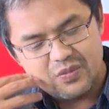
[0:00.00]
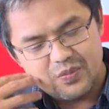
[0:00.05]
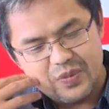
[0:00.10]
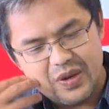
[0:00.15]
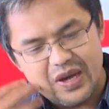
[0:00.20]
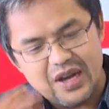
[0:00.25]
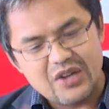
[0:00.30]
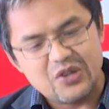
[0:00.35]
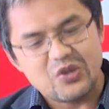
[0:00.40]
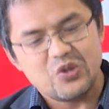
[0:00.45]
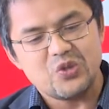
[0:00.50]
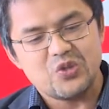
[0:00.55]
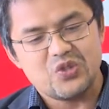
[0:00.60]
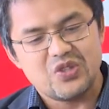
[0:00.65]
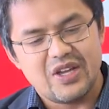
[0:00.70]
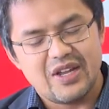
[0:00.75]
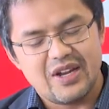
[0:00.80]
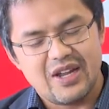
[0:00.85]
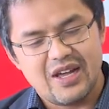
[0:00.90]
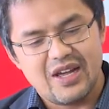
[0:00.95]
particles
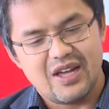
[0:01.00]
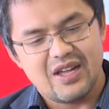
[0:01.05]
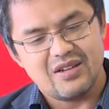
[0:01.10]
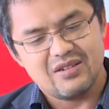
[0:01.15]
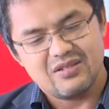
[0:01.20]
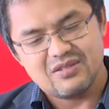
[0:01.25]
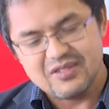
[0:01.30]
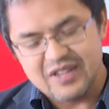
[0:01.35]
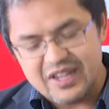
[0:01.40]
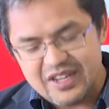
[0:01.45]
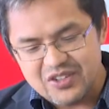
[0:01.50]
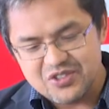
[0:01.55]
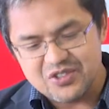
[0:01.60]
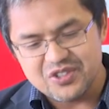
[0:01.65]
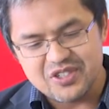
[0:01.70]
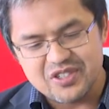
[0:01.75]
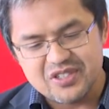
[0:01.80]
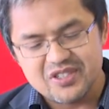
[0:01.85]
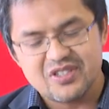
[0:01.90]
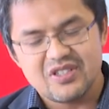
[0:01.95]
that are
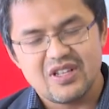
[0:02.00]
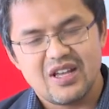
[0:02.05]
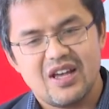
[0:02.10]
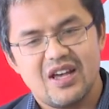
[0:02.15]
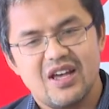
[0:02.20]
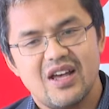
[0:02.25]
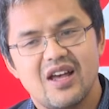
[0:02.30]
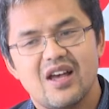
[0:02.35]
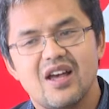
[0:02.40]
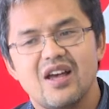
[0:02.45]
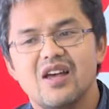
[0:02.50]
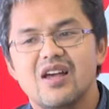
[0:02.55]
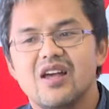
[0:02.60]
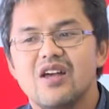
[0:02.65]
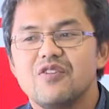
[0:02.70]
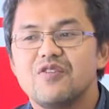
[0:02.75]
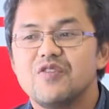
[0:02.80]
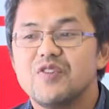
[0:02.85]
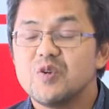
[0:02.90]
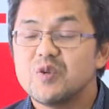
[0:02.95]
dangerous
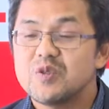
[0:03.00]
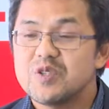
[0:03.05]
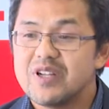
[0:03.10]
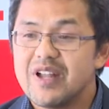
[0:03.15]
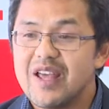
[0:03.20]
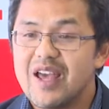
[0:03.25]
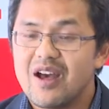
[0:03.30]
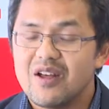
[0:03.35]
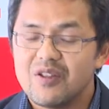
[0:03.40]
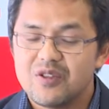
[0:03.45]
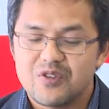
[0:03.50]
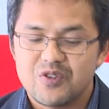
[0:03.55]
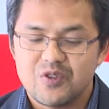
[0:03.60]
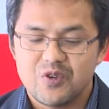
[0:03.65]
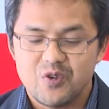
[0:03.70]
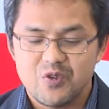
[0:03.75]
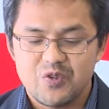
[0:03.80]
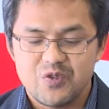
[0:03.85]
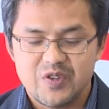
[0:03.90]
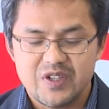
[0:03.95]
filtered out
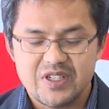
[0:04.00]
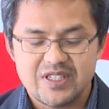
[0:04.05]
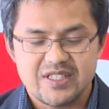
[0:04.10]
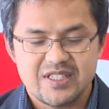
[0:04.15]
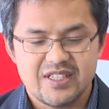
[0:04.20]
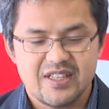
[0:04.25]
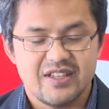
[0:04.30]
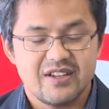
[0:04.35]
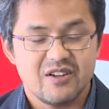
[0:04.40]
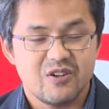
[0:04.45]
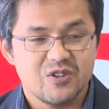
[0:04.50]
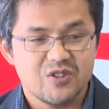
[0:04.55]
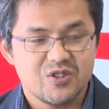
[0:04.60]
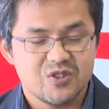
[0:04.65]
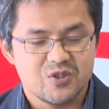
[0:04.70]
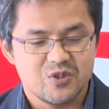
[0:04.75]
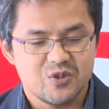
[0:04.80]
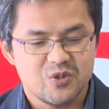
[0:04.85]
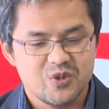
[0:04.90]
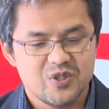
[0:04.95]
through firstly the
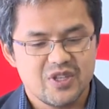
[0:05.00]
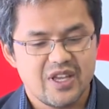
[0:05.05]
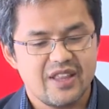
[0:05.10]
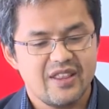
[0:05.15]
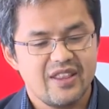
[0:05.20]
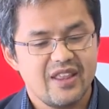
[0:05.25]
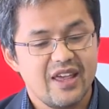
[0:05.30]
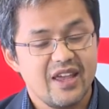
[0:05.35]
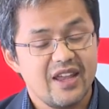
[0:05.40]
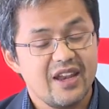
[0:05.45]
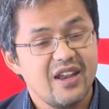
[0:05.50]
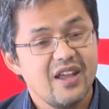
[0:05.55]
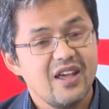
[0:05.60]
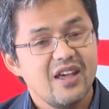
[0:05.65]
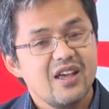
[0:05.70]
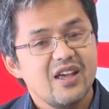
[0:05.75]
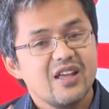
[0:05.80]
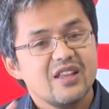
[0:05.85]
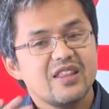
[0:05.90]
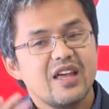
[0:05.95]
nostrils, and then
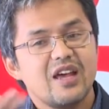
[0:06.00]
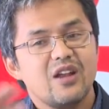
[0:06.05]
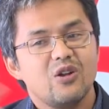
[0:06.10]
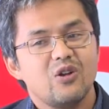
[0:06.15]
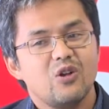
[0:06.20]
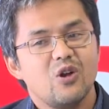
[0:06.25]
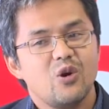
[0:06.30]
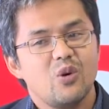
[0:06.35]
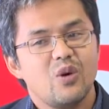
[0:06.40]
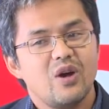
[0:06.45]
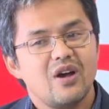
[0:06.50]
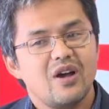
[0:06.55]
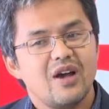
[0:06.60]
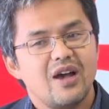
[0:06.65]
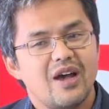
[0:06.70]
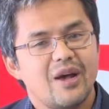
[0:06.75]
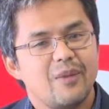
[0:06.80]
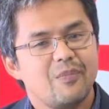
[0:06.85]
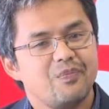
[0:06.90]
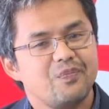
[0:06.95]
that
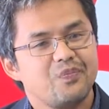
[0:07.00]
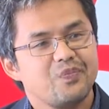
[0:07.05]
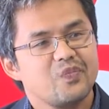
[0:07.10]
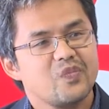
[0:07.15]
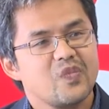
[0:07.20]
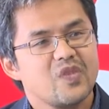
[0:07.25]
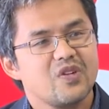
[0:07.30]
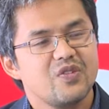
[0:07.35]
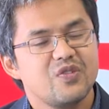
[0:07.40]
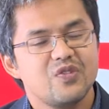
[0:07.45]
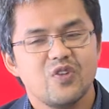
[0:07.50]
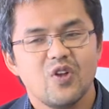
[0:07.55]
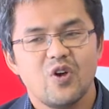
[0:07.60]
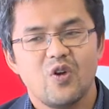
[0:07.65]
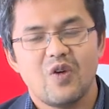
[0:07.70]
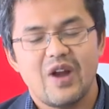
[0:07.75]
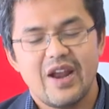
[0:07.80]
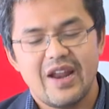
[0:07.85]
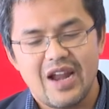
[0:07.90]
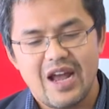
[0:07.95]
lower flow
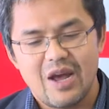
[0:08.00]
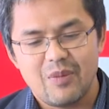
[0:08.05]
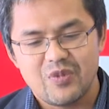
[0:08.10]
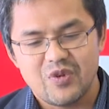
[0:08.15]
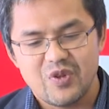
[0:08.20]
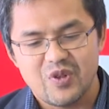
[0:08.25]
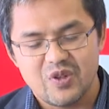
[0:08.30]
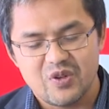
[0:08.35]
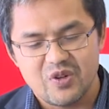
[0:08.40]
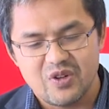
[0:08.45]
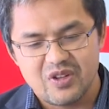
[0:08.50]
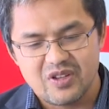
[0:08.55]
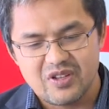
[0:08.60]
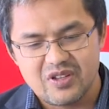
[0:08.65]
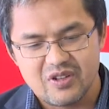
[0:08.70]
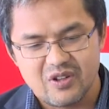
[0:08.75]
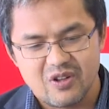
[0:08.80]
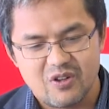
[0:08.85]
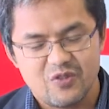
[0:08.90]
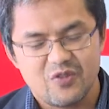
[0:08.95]
rate up to
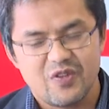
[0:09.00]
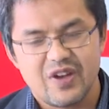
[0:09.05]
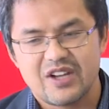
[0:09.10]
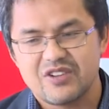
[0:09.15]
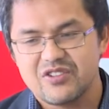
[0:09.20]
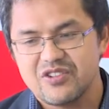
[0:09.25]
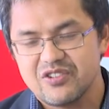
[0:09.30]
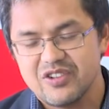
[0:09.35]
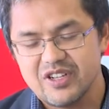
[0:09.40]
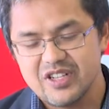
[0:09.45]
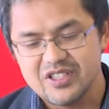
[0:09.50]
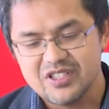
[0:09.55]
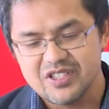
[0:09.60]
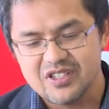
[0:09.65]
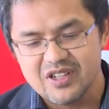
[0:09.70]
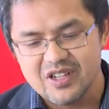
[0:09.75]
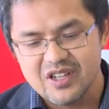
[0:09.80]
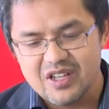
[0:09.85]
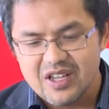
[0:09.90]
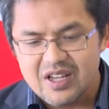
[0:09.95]
the olfactory
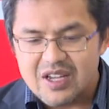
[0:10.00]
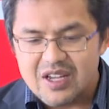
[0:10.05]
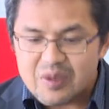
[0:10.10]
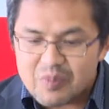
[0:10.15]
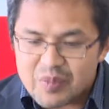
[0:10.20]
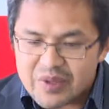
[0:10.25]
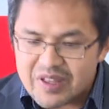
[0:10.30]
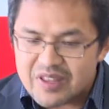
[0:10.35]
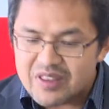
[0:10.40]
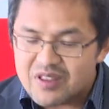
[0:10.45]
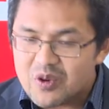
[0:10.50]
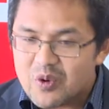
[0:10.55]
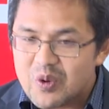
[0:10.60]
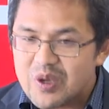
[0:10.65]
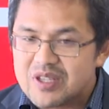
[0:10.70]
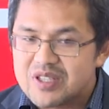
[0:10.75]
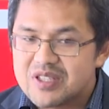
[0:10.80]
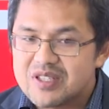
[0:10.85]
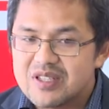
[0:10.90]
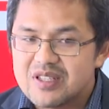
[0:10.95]
region. But then the
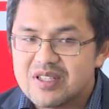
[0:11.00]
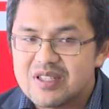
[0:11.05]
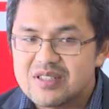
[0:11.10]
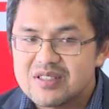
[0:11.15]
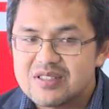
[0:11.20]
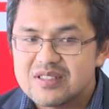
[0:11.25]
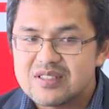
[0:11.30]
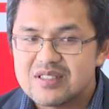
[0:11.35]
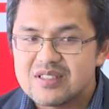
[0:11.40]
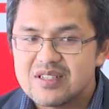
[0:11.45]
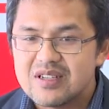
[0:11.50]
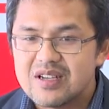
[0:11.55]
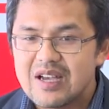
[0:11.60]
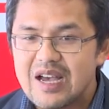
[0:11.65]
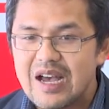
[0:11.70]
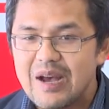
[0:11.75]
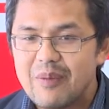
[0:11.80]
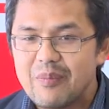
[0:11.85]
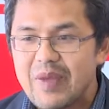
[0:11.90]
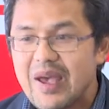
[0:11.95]
question is,
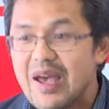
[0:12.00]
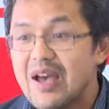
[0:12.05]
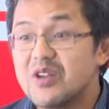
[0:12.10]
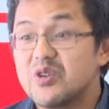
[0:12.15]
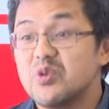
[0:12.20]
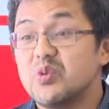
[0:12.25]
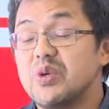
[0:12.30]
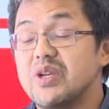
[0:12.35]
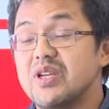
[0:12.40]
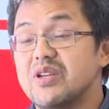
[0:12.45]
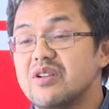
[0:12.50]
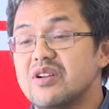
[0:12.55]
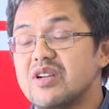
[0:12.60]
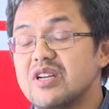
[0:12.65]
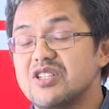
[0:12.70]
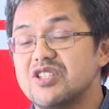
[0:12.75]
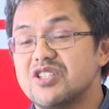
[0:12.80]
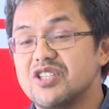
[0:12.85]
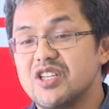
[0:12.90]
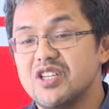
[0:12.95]
how do we
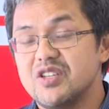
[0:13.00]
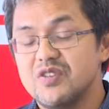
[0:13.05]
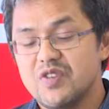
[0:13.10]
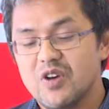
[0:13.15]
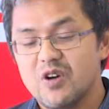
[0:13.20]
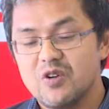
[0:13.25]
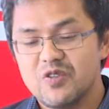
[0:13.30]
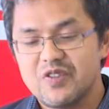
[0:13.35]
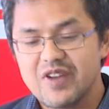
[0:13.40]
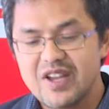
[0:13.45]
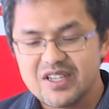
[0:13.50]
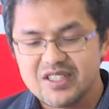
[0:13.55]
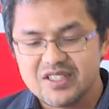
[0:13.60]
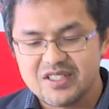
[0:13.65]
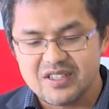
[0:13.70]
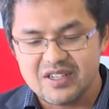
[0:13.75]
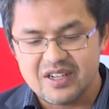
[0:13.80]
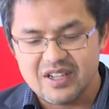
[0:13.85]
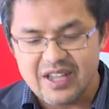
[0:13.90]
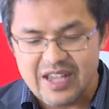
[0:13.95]
achieve
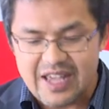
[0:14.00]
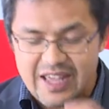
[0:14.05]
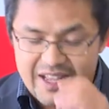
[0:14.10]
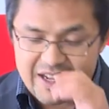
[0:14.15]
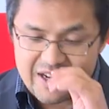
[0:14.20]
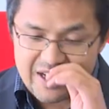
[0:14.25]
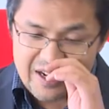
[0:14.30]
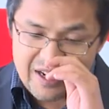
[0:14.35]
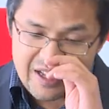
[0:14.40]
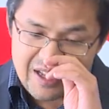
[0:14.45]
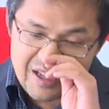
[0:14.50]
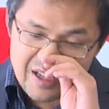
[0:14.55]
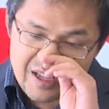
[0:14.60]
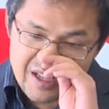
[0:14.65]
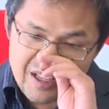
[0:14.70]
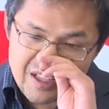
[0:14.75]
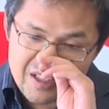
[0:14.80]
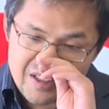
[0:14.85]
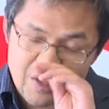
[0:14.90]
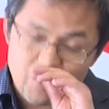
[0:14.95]
olfaction? And
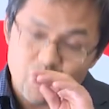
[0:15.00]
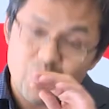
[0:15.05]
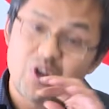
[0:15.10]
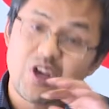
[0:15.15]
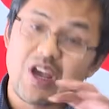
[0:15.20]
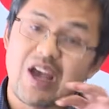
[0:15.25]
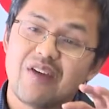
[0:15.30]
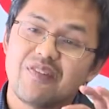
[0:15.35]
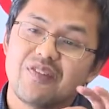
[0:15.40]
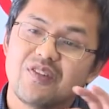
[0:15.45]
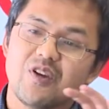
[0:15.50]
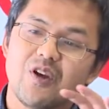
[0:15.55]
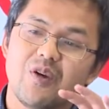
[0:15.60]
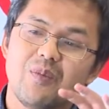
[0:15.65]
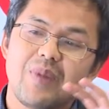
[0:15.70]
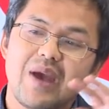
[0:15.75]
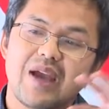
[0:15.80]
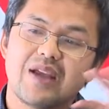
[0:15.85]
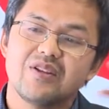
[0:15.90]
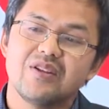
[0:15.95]
then we have to go
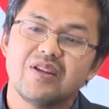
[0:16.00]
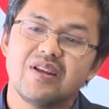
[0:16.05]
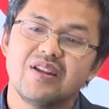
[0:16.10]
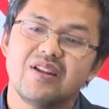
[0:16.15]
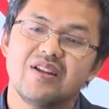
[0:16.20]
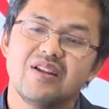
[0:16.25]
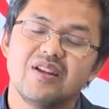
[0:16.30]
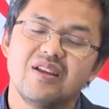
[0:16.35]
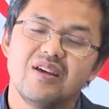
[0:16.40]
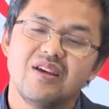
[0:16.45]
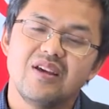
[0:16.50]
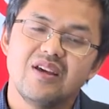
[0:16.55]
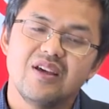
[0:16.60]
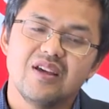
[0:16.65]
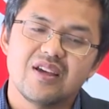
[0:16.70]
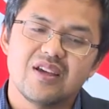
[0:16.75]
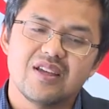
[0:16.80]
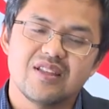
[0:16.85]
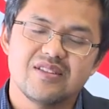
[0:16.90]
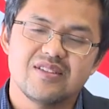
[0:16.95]
back to and
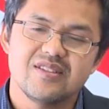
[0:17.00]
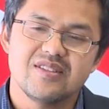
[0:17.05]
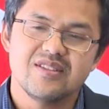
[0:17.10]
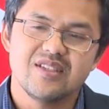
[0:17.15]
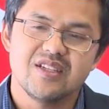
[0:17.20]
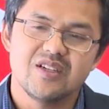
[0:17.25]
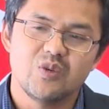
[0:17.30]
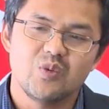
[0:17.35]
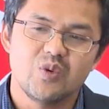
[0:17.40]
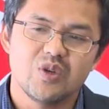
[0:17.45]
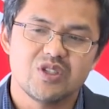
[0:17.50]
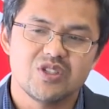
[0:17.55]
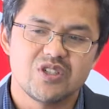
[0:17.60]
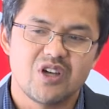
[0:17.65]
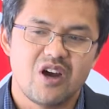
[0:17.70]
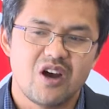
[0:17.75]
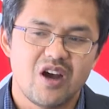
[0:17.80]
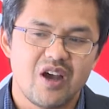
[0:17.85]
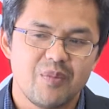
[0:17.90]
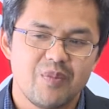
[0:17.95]
consider what
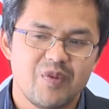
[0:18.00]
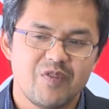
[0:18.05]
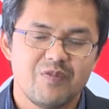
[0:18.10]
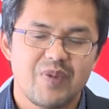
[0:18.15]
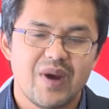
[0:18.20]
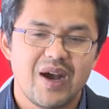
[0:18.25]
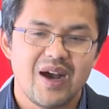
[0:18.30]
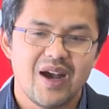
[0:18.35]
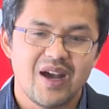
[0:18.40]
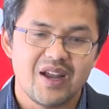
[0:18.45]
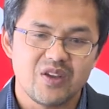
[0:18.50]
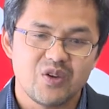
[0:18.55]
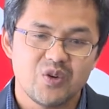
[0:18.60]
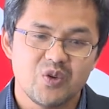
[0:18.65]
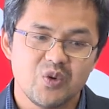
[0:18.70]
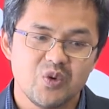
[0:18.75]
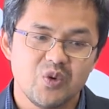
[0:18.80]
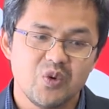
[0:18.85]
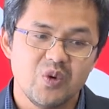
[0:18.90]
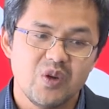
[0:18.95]
type of
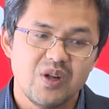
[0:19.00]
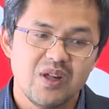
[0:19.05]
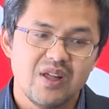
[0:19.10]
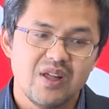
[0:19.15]
particle